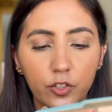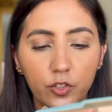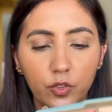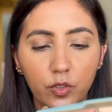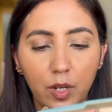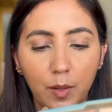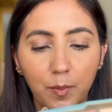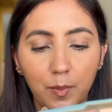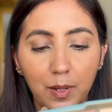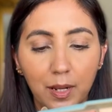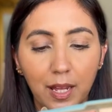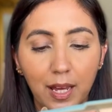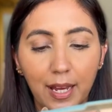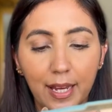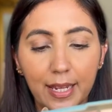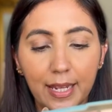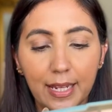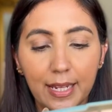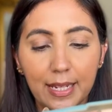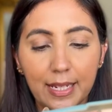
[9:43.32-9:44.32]
to
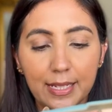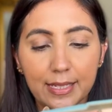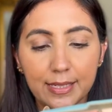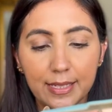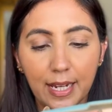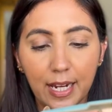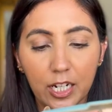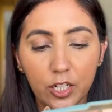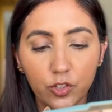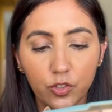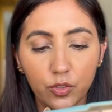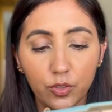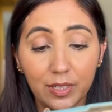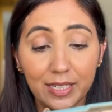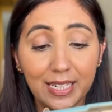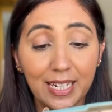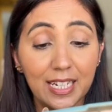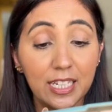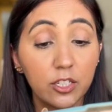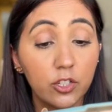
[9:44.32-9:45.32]
apply is
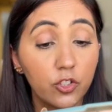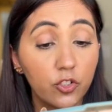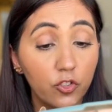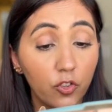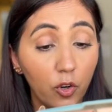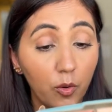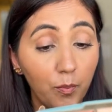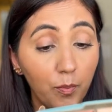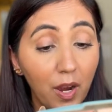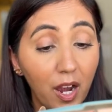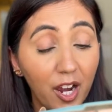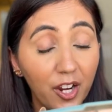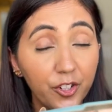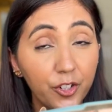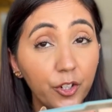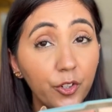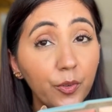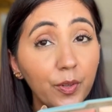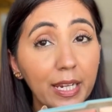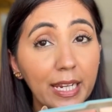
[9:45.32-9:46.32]
actually a strobe
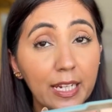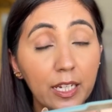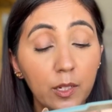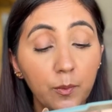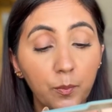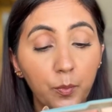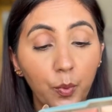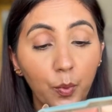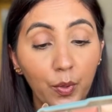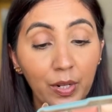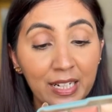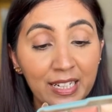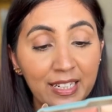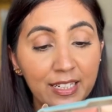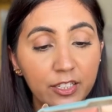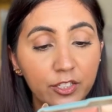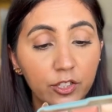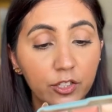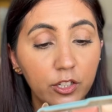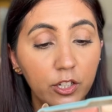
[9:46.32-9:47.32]
powder in
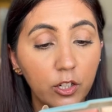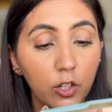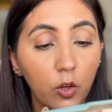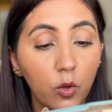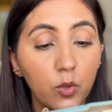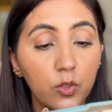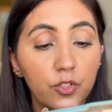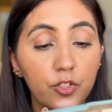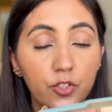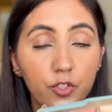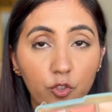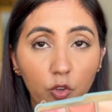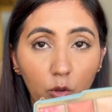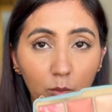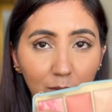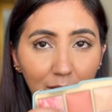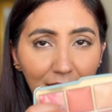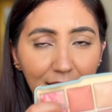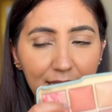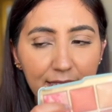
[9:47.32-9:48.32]
brilliant glow strobe
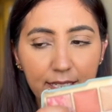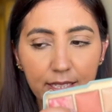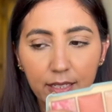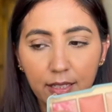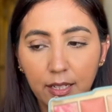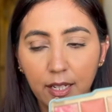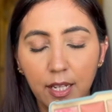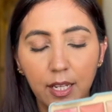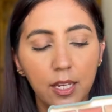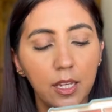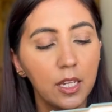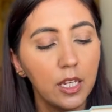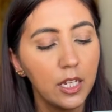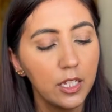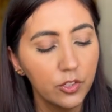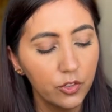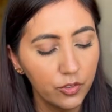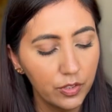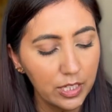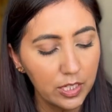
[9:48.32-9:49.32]
light
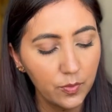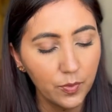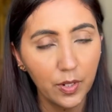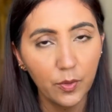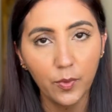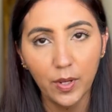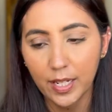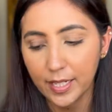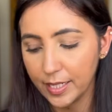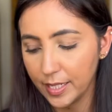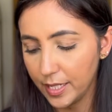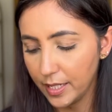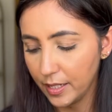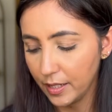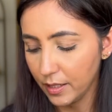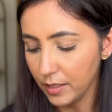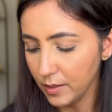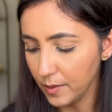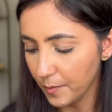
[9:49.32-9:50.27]
so this one right here